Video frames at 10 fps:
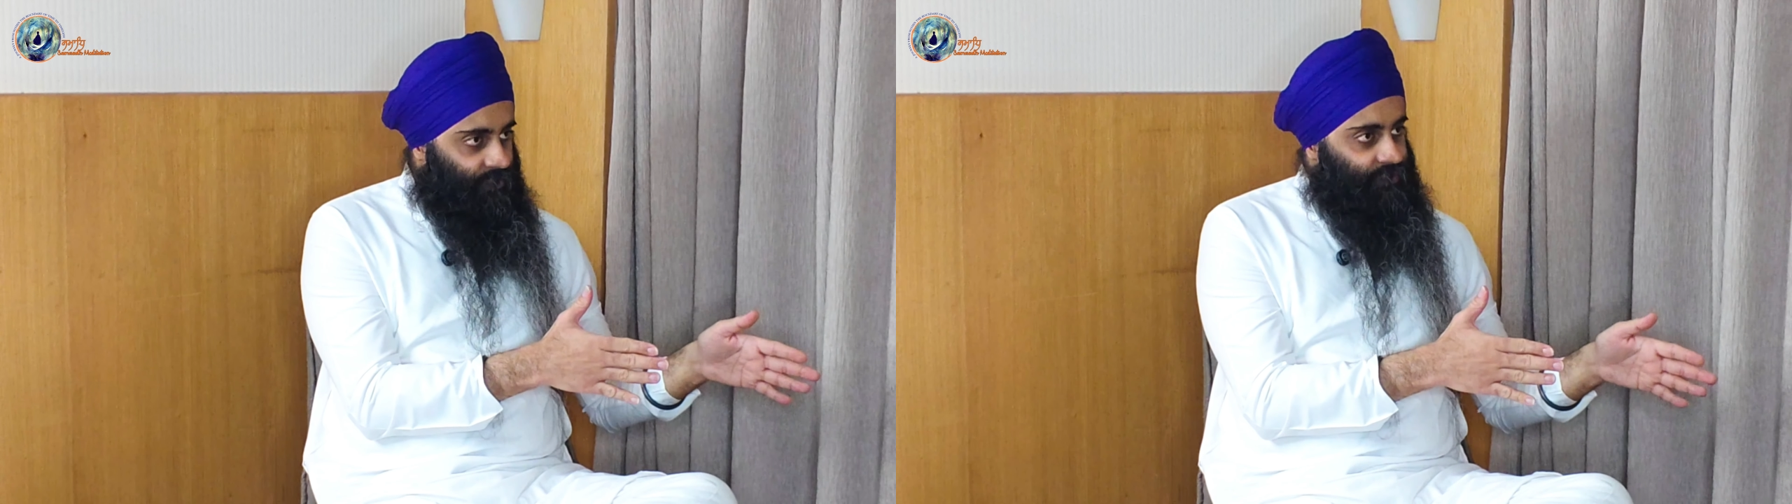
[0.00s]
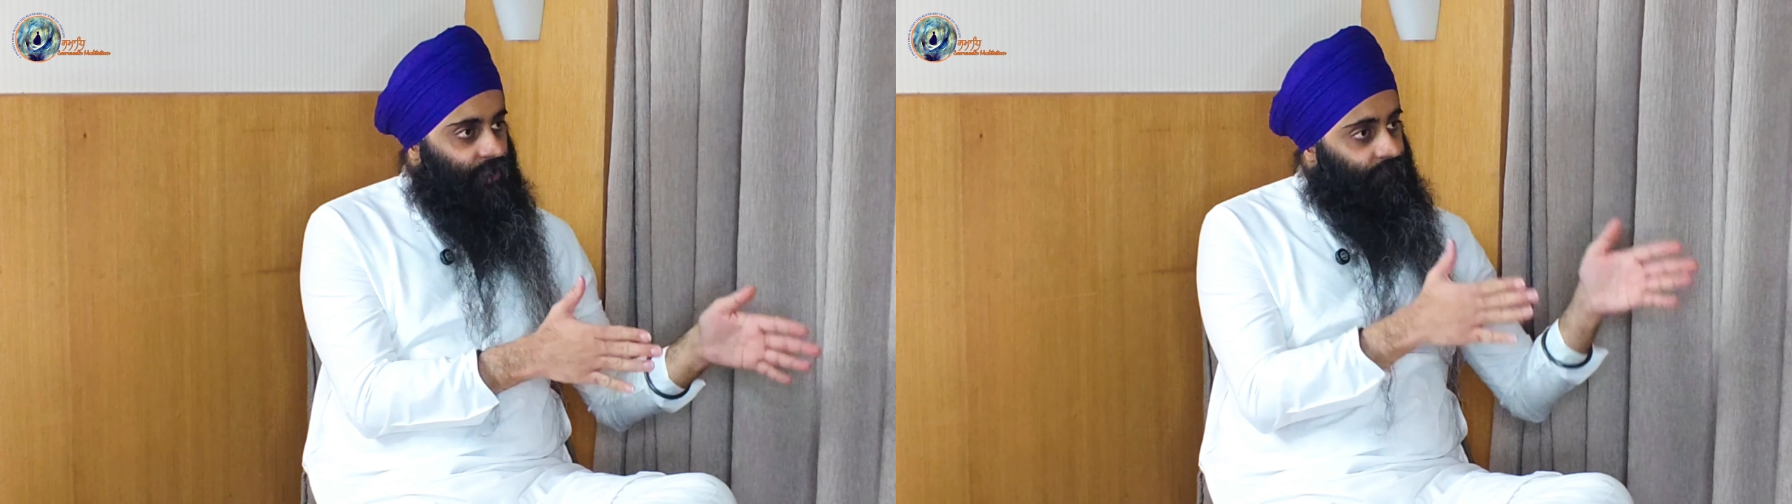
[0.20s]

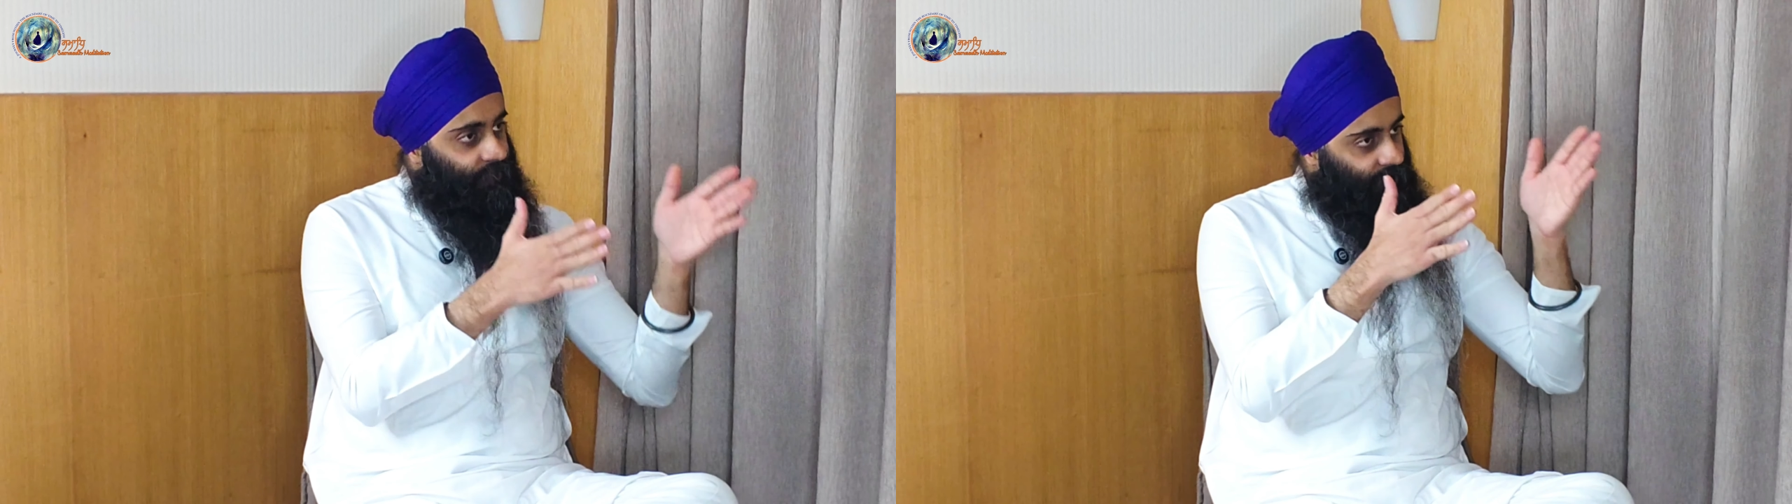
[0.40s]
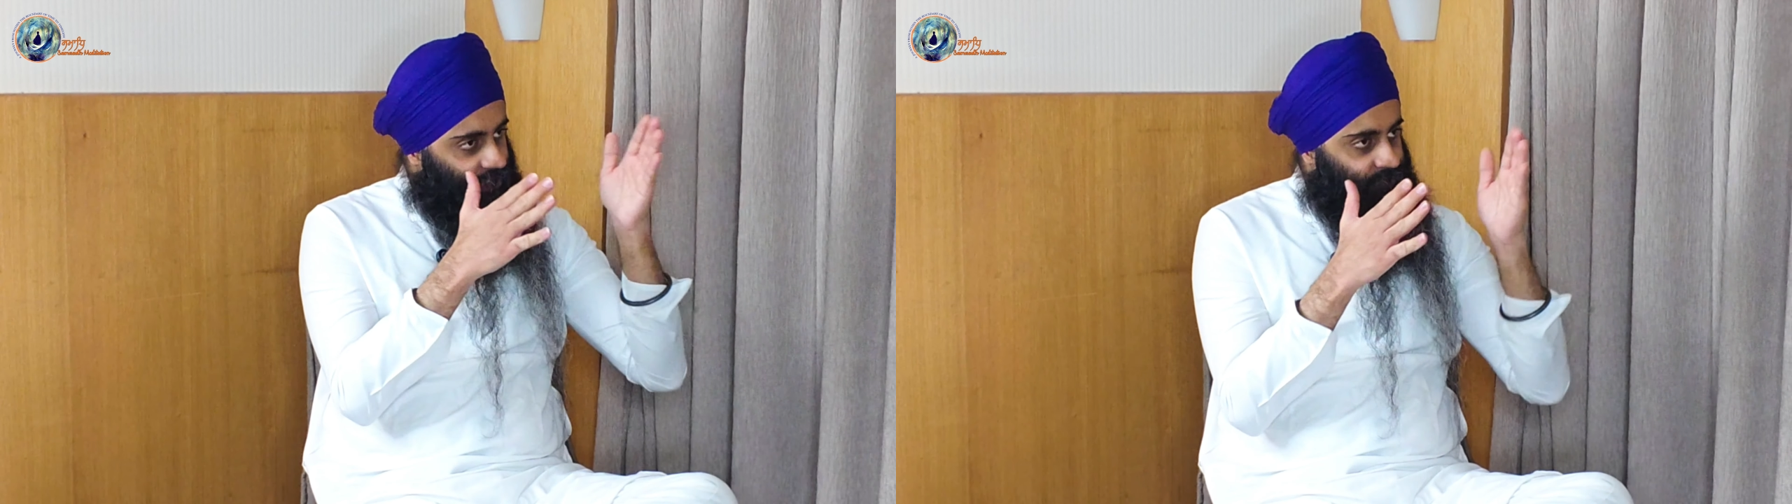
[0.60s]
itself,
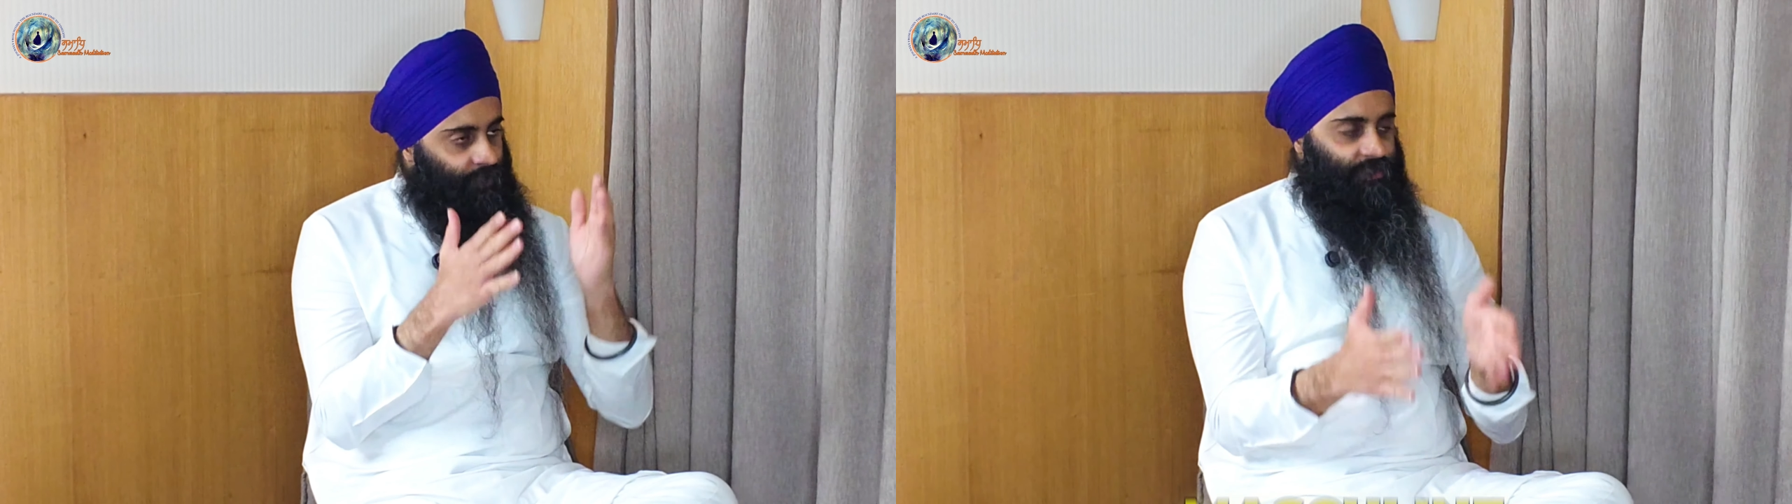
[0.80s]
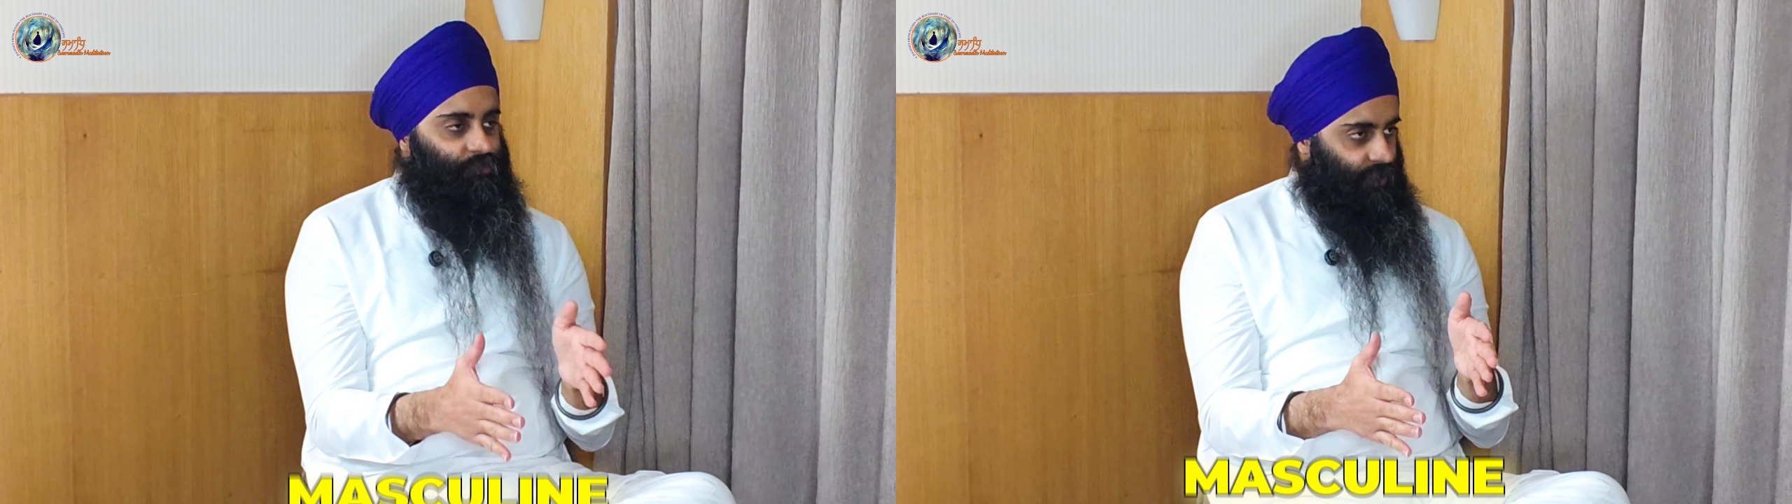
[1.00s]
that is
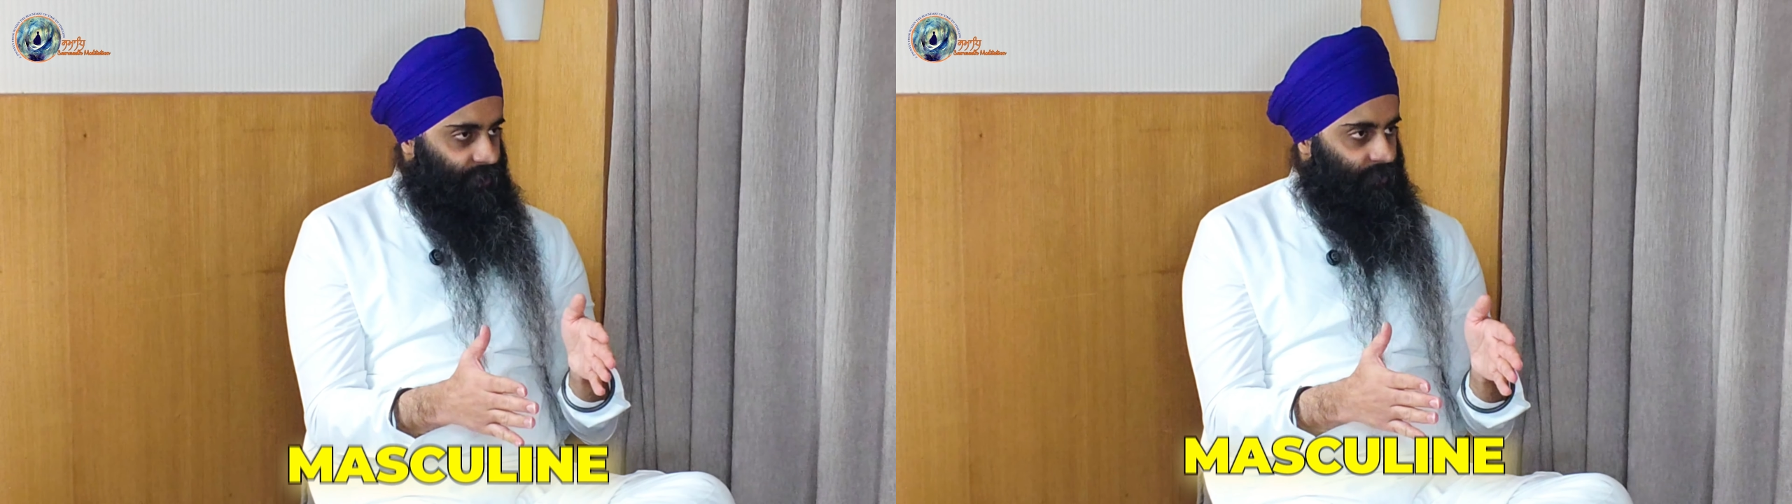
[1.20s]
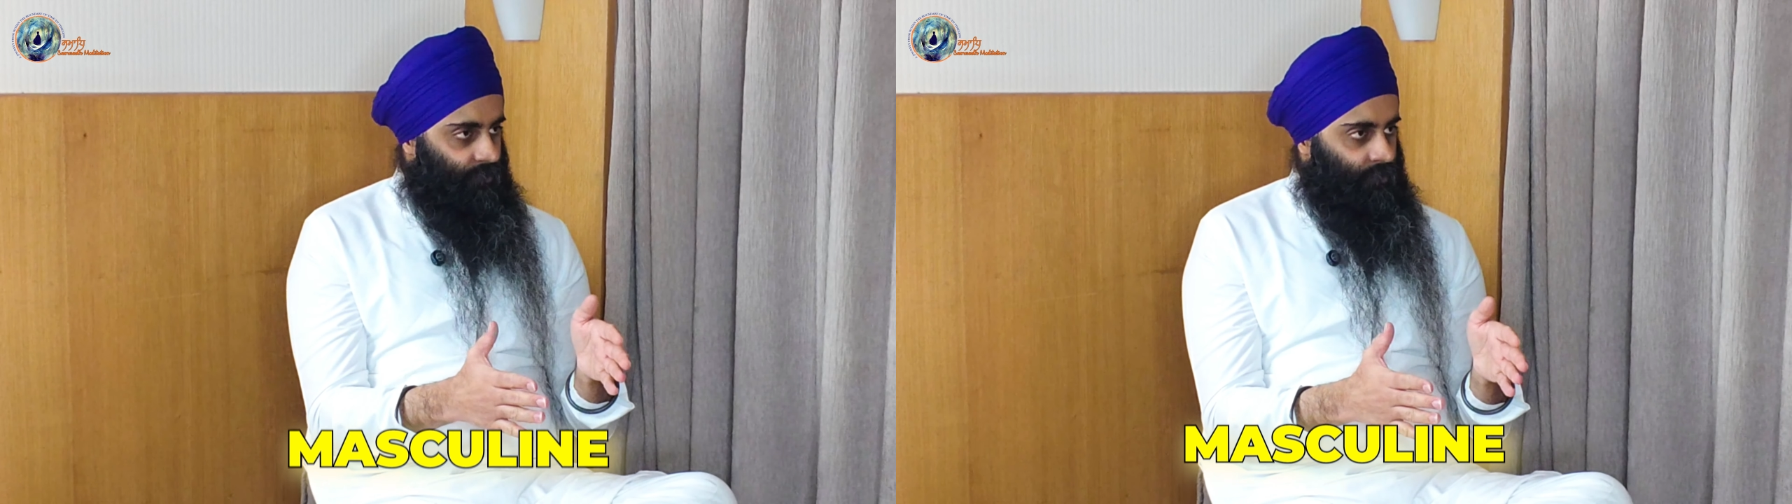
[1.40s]

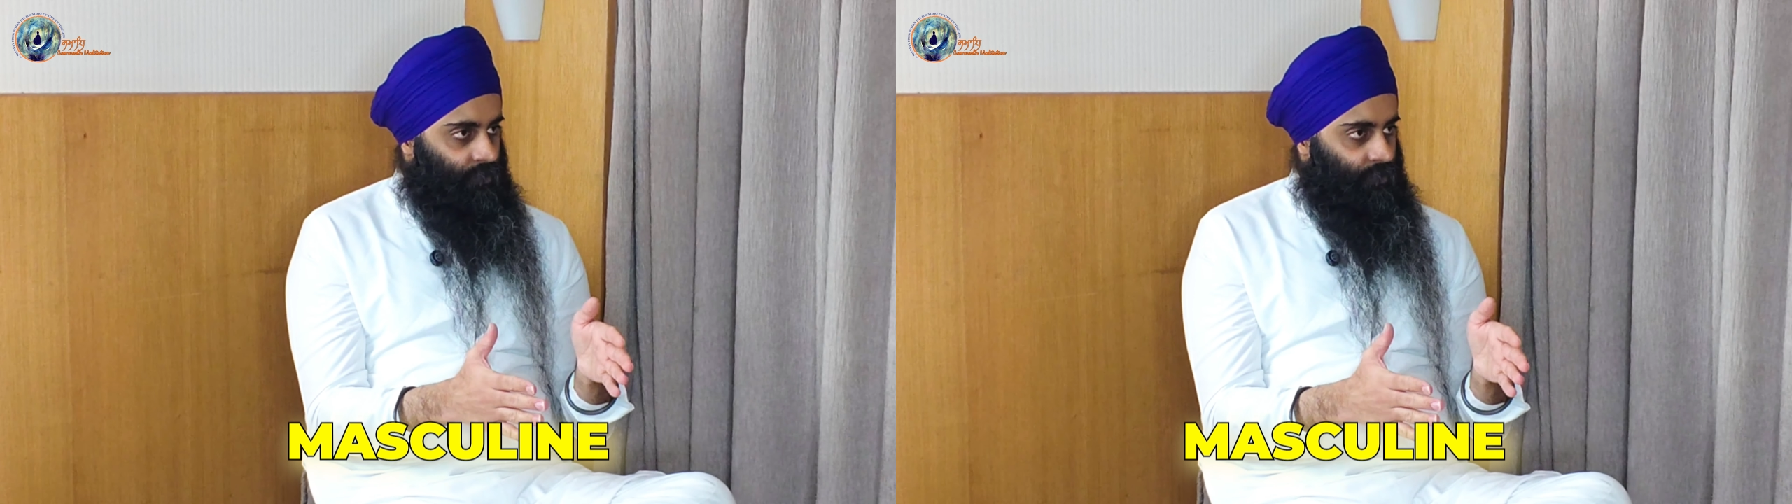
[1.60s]
masculine.